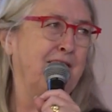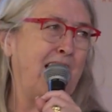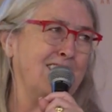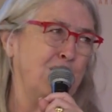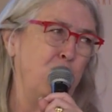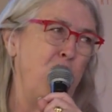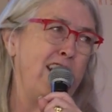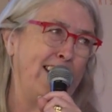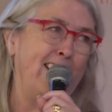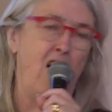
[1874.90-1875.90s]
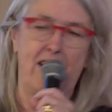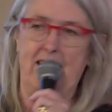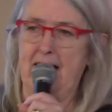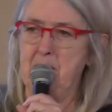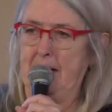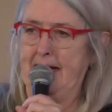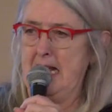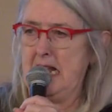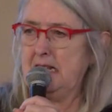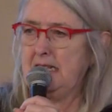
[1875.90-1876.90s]
that's a really likely
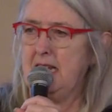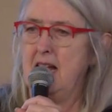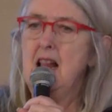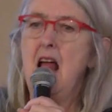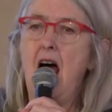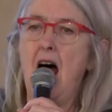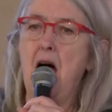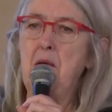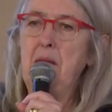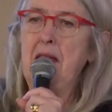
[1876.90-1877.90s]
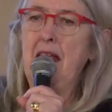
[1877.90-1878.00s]
beginning, isn't it? Um,